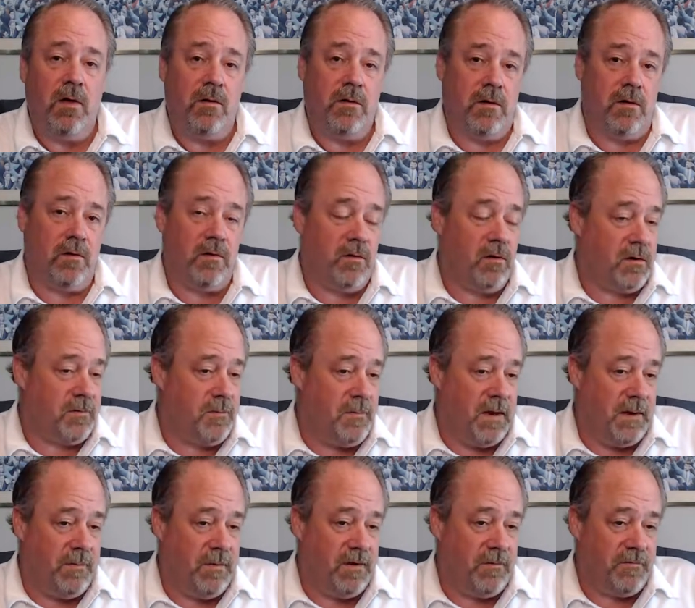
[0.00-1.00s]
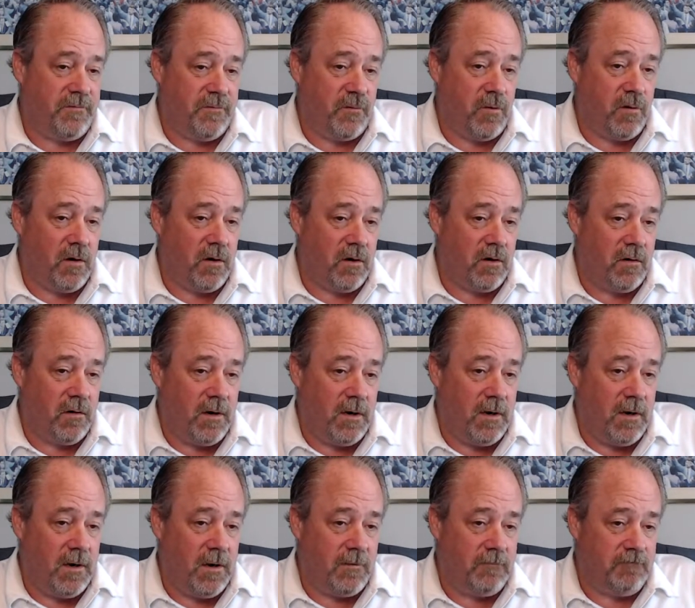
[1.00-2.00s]
you know, look maybe for,
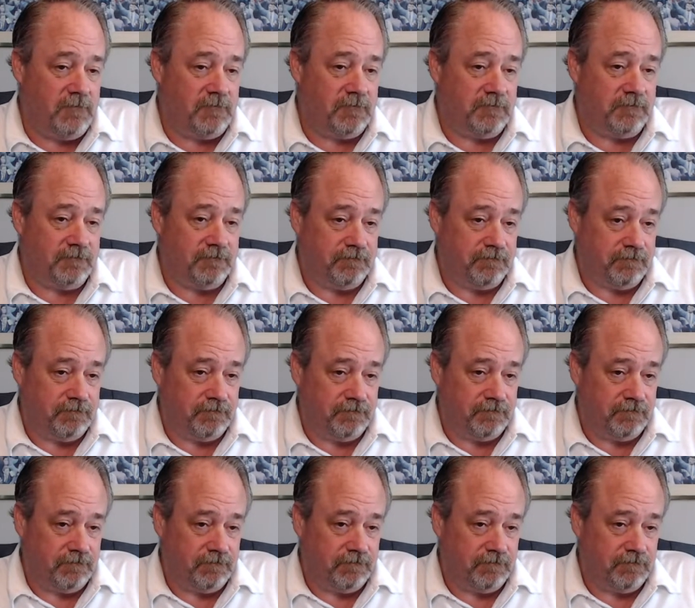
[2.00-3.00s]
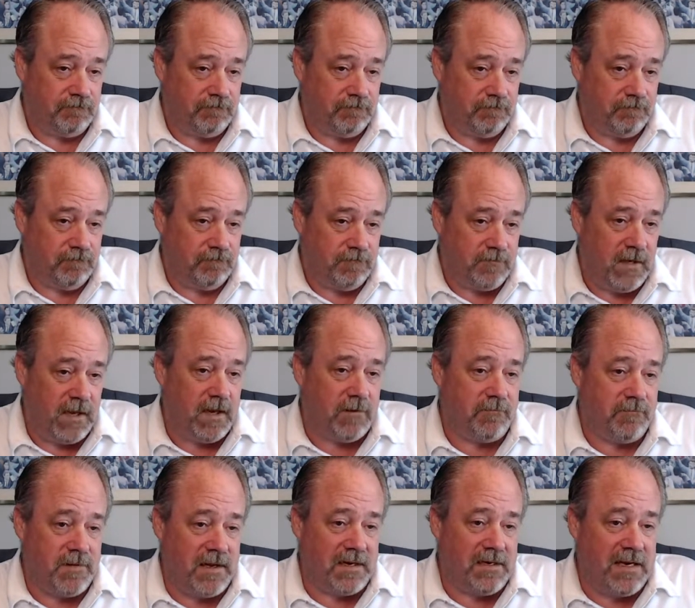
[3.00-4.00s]
um, yeah,
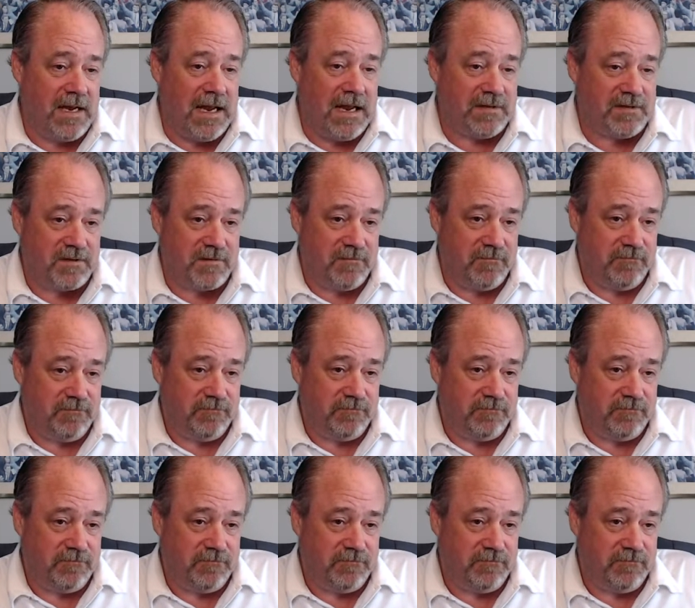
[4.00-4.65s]
net gas.